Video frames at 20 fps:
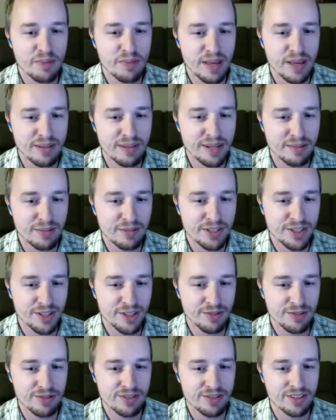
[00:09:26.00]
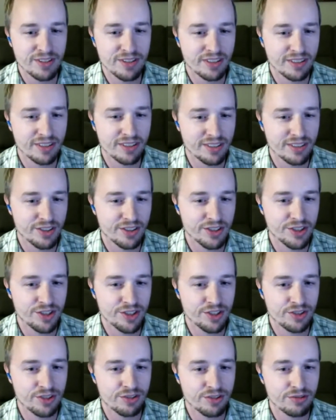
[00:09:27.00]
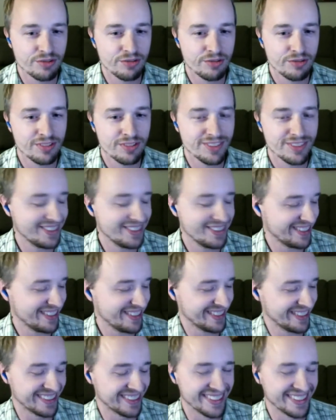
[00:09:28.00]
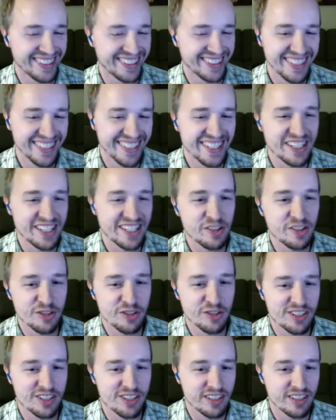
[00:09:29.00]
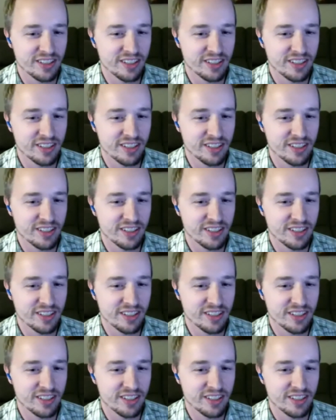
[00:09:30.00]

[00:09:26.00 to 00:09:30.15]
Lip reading: number two is called Shu Yoshida.